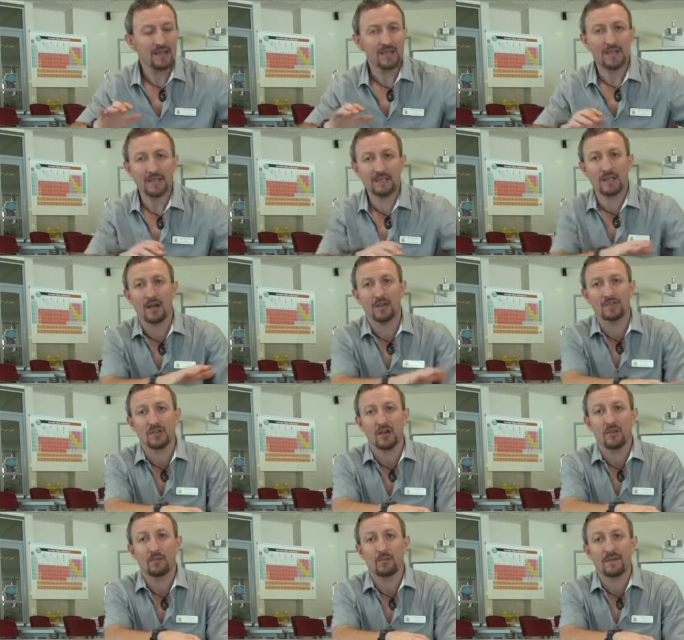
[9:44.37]
This goes
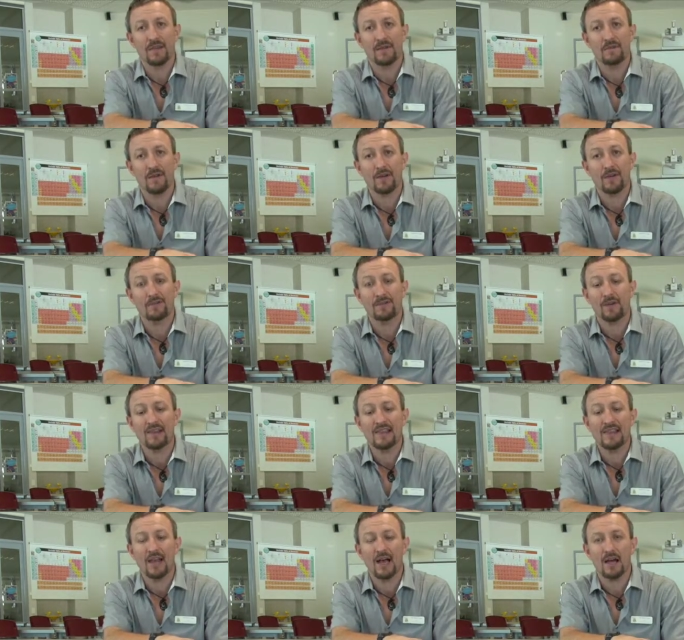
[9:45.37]
off with a very,
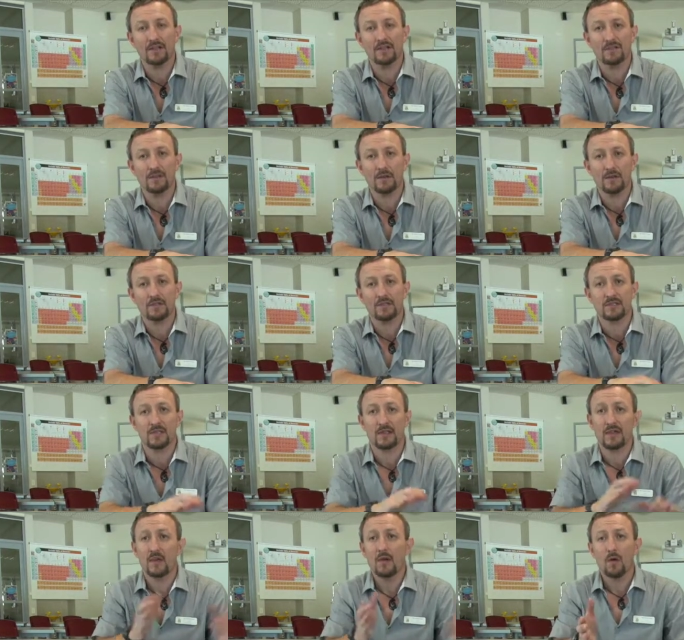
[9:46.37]
very large velocity.